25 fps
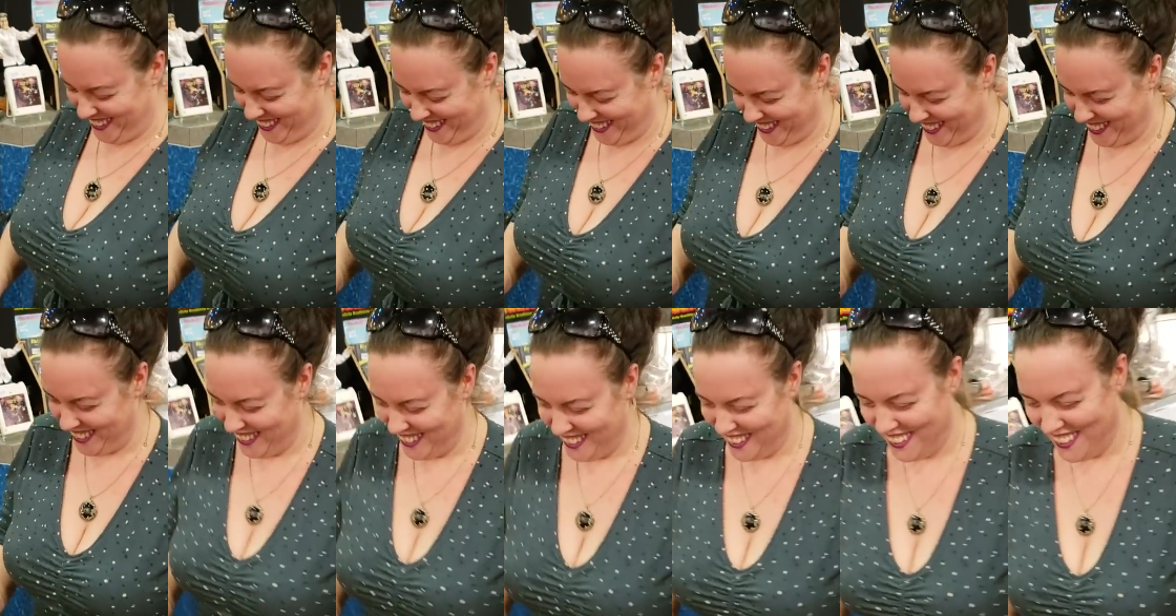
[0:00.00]
You
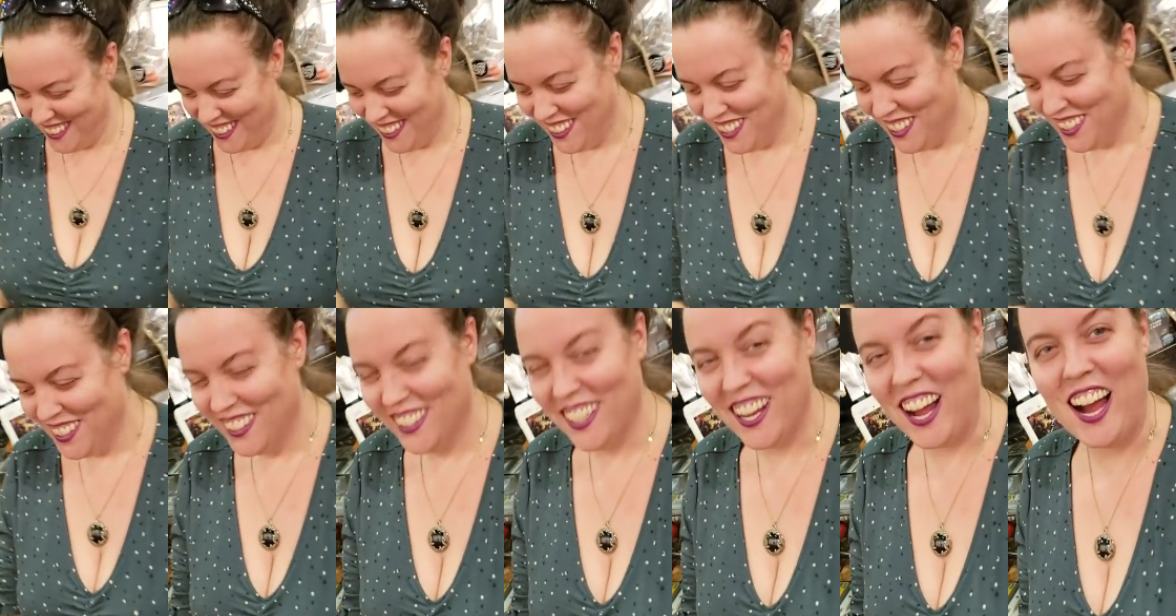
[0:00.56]
time
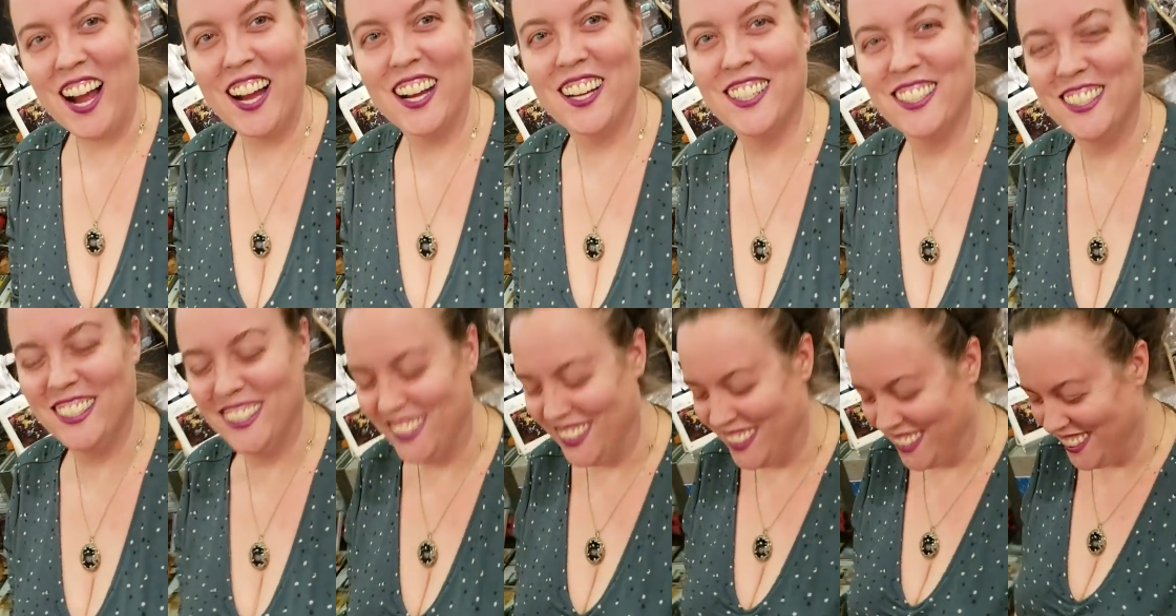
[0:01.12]
traveling
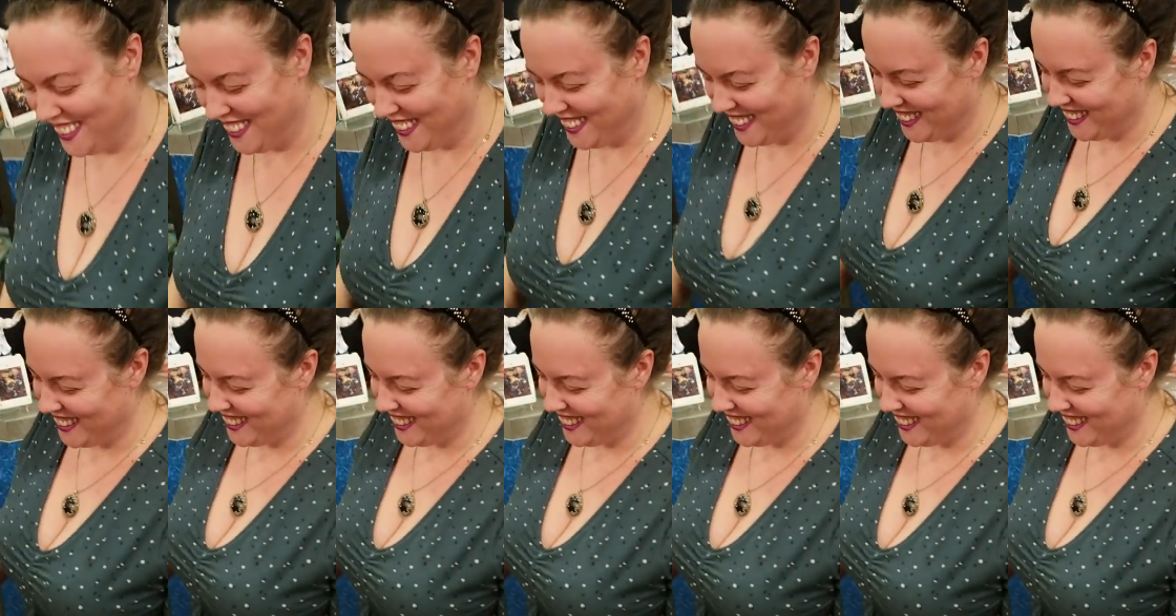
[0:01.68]
alien, you.